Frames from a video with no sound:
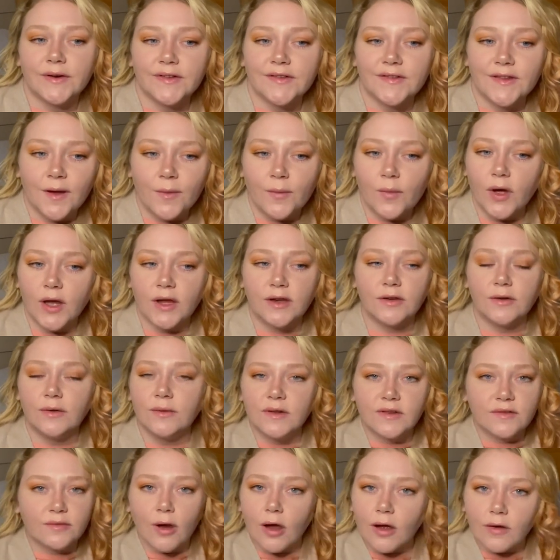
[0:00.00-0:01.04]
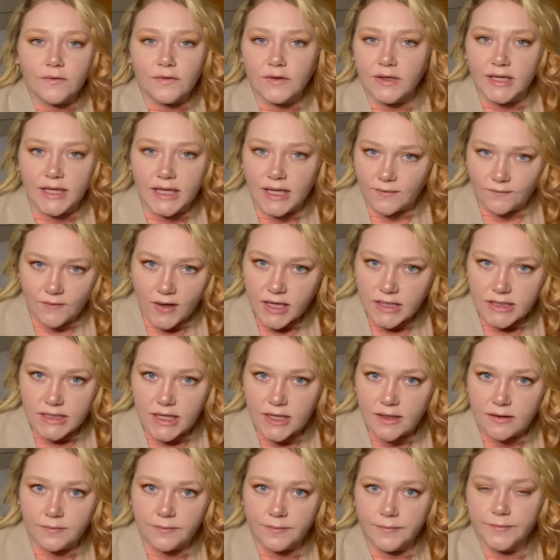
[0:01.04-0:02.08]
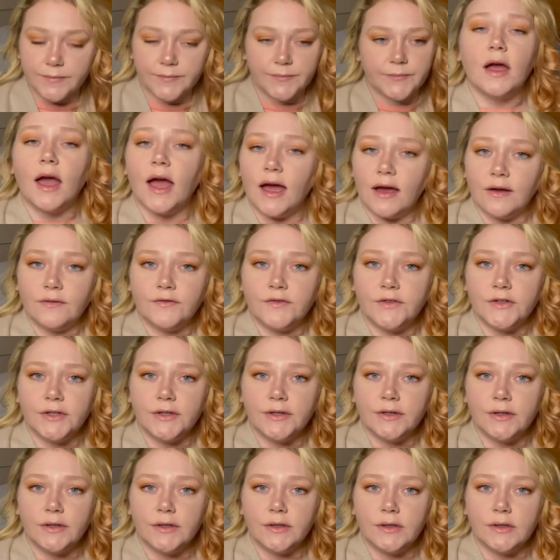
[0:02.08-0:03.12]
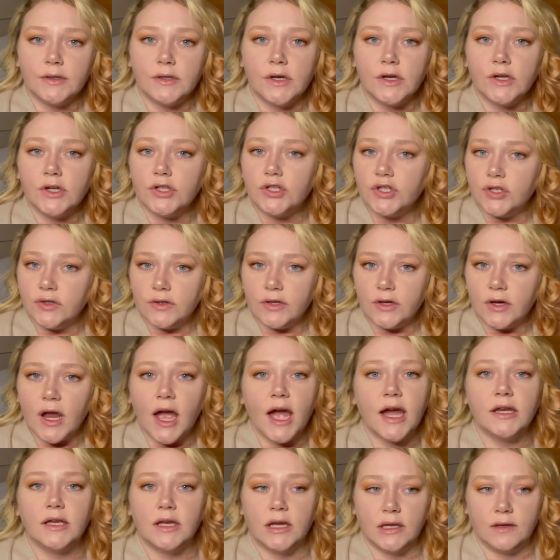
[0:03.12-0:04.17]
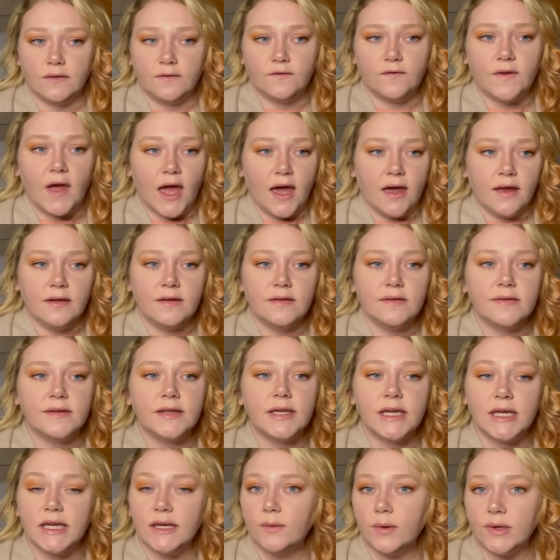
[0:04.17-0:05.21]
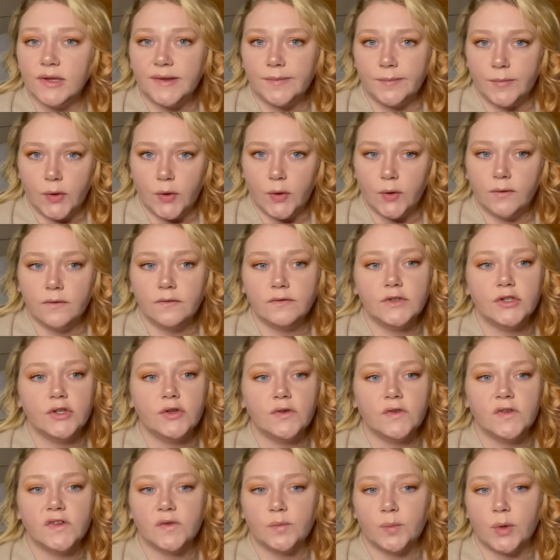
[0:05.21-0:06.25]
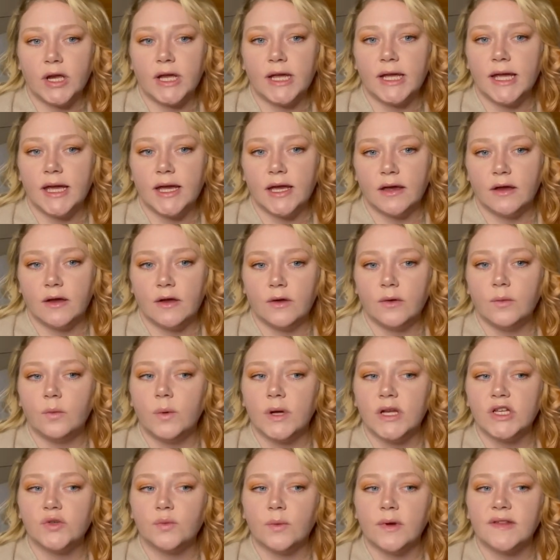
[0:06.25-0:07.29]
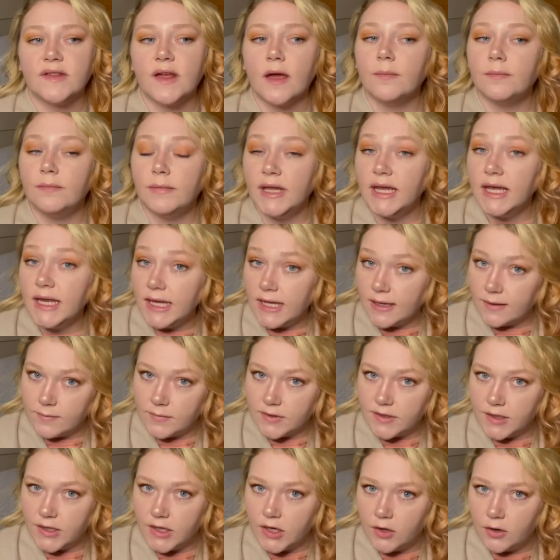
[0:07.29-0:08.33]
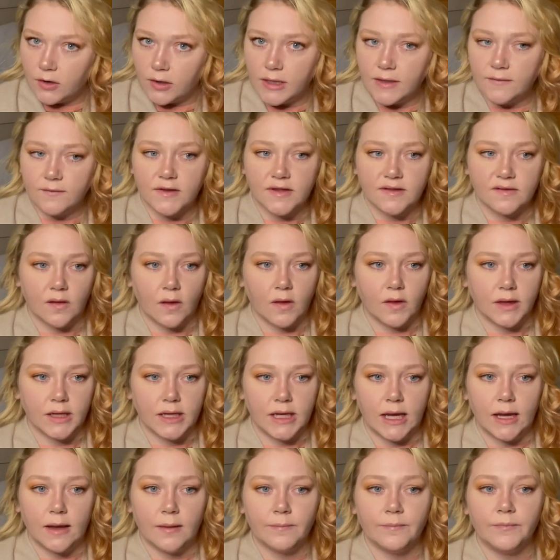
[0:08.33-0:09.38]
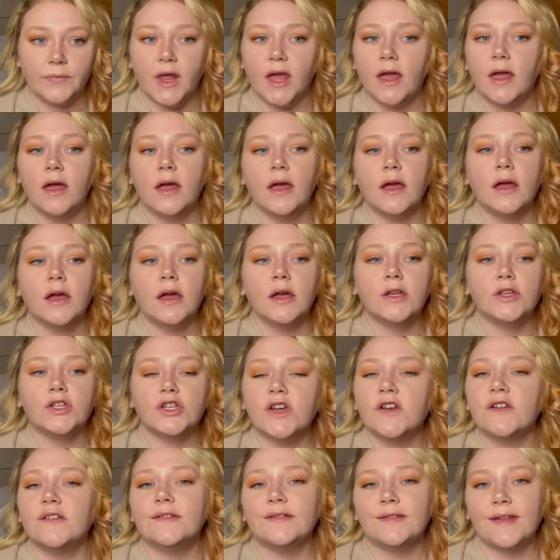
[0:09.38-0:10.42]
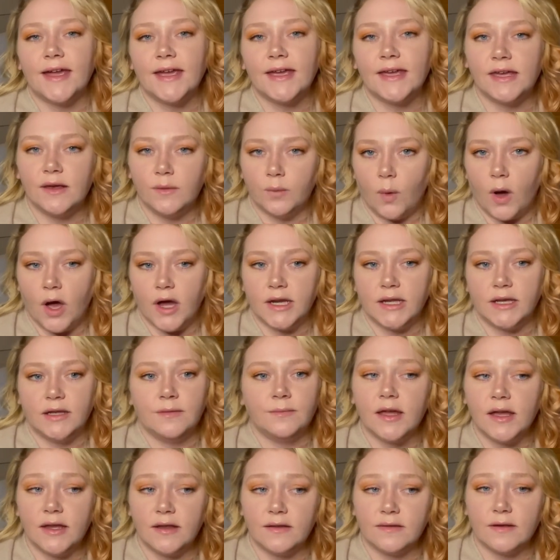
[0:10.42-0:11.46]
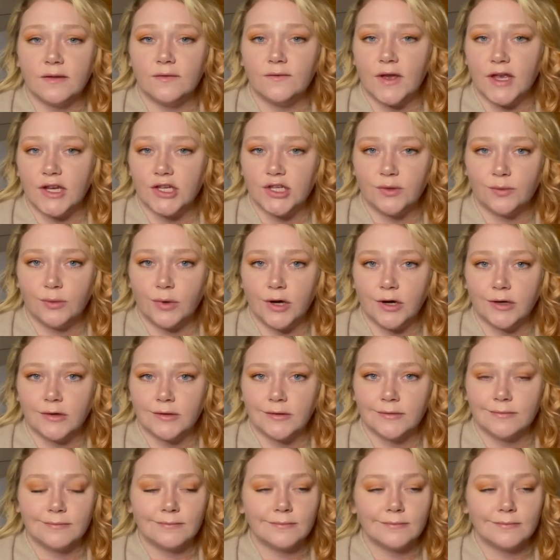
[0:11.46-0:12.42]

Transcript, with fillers: someone who is wrongfully convicted. After Junior had confessed, he was moved to Spring Hill, which was a medium security facility, just like he wanted. His confession worked.